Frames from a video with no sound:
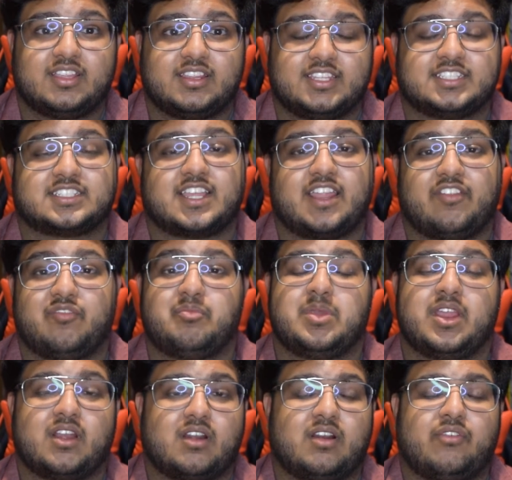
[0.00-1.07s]
This kind of
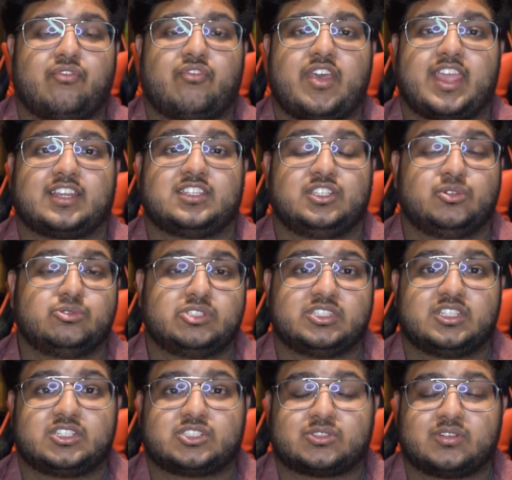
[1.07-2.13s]
mirror effect, using
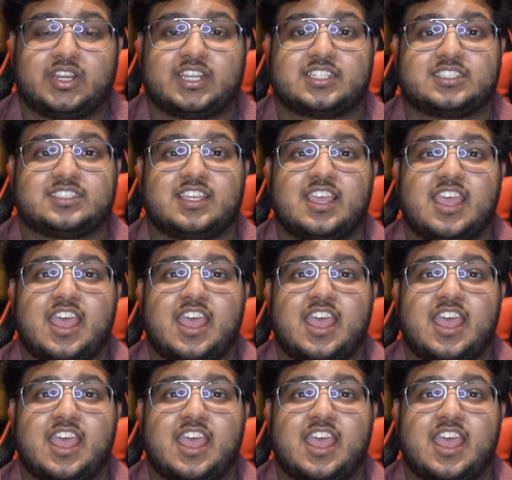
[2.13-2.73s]
the tricks.